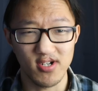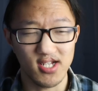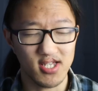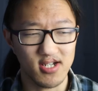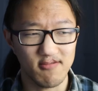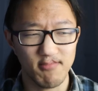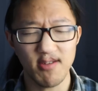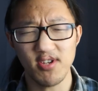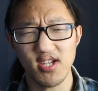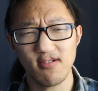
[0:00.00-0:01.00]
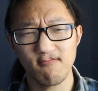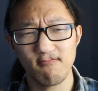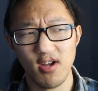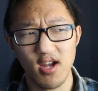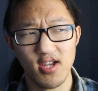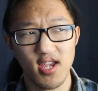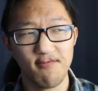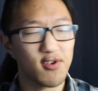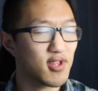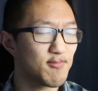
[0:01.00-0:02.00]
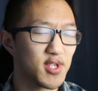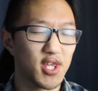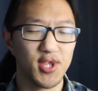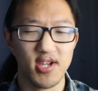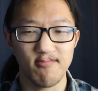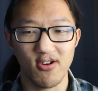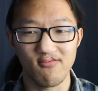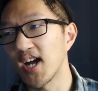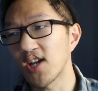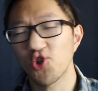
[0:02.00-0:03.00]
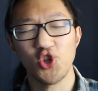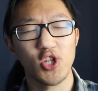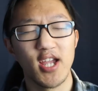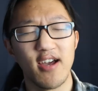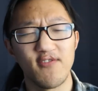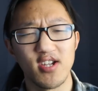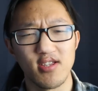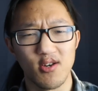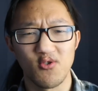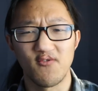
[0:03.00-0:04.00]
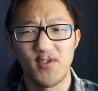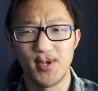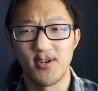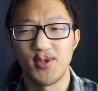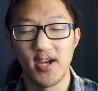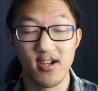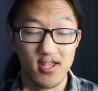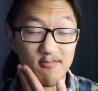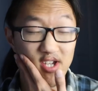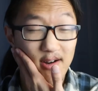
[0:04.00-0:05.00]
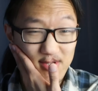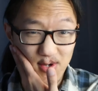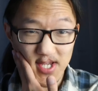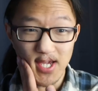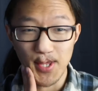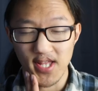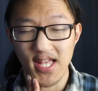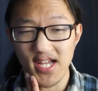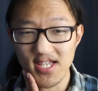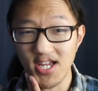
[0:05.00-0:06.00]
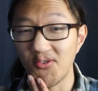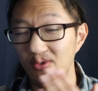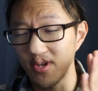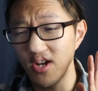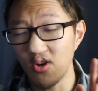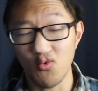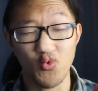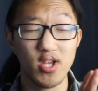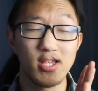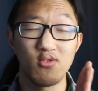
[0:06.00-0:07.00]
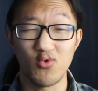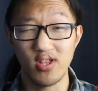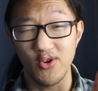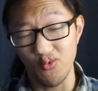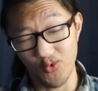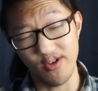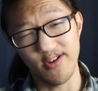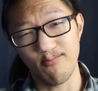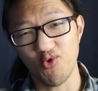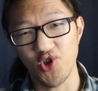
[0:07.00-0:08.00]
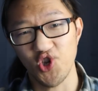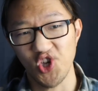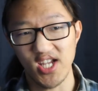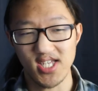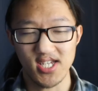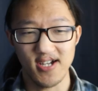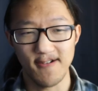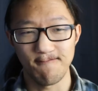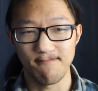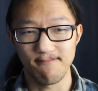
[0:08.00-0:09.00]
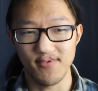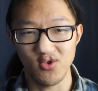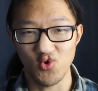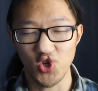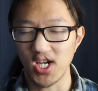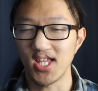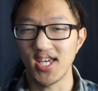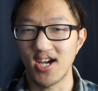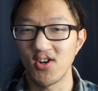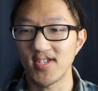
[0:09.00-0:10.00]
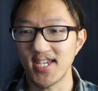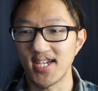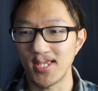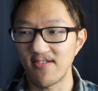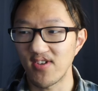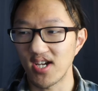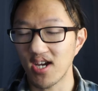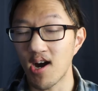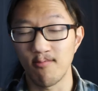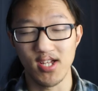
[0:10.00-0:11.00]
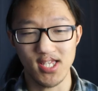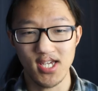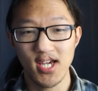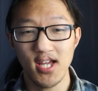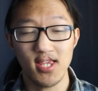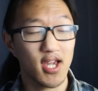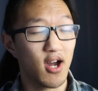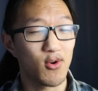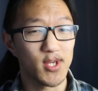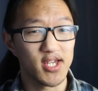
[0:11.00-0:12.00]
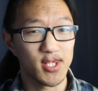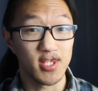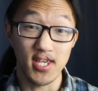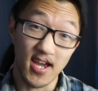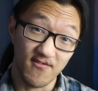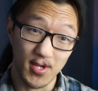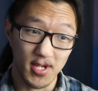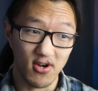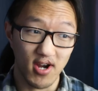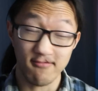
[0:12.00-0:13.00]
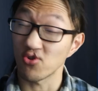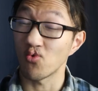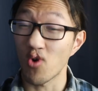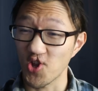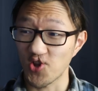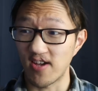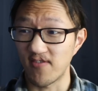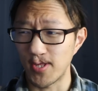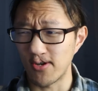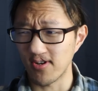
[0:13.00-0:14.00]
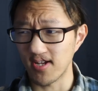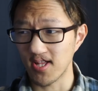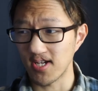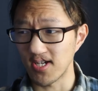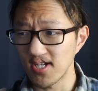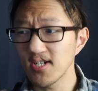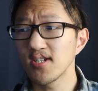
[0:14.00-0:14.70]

and maybe I gave you something to think about. I actually have another video that I'm gonna be uploading in a second. I would really, really, really appreciate you checking that out and leaving a comment down in that video after you watch that video, because I've